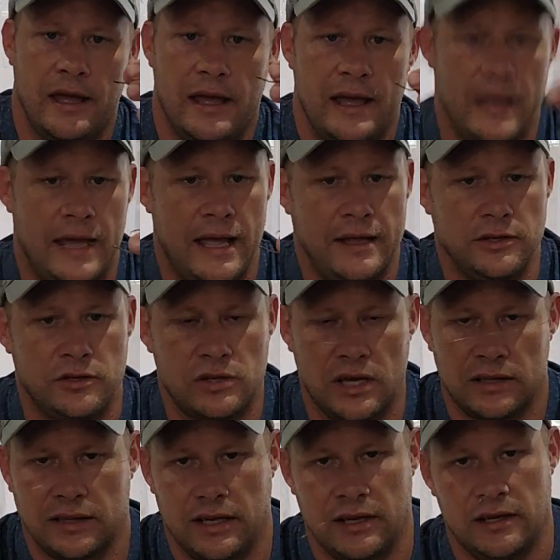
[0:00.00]
and you
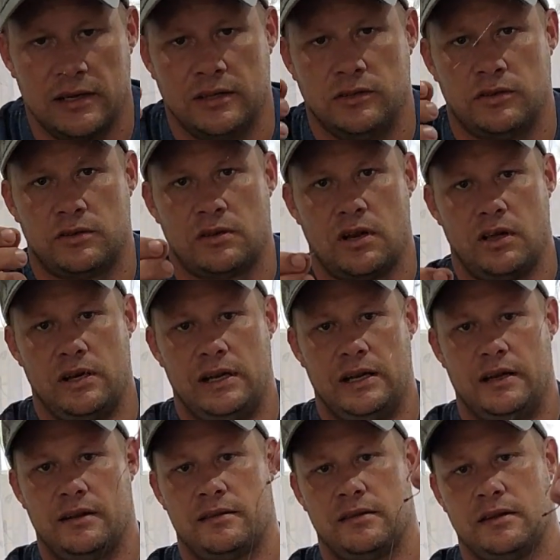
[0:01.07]
chuck that in and you slowly
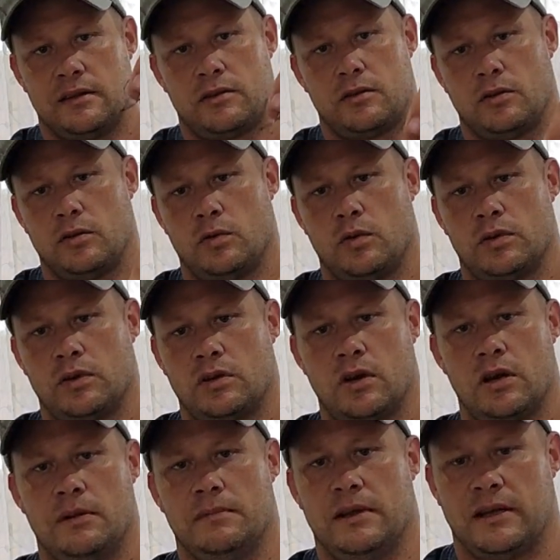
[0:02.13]
let it sink through the water
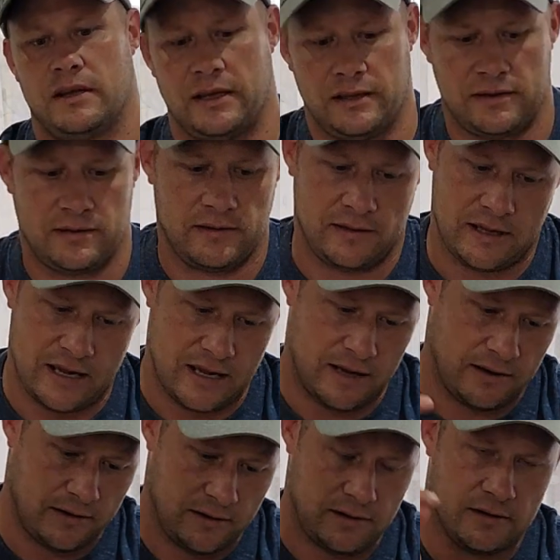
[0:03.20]
column like that,
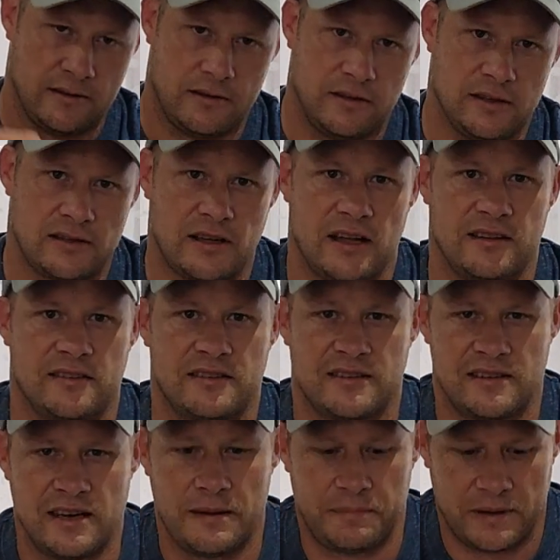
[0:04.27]
and these guys
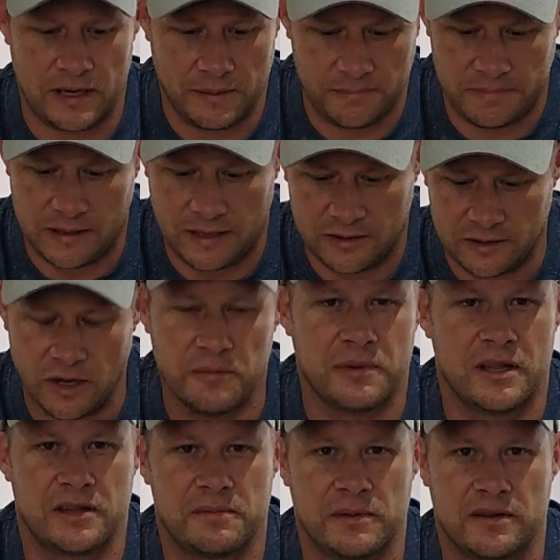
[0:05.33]
snap it up like no
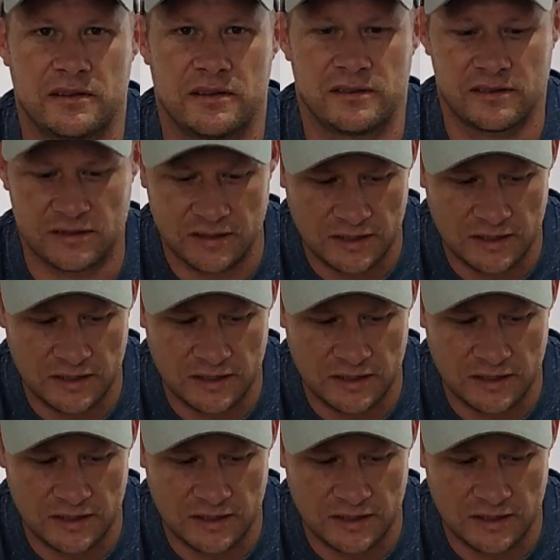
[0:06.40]
man's business.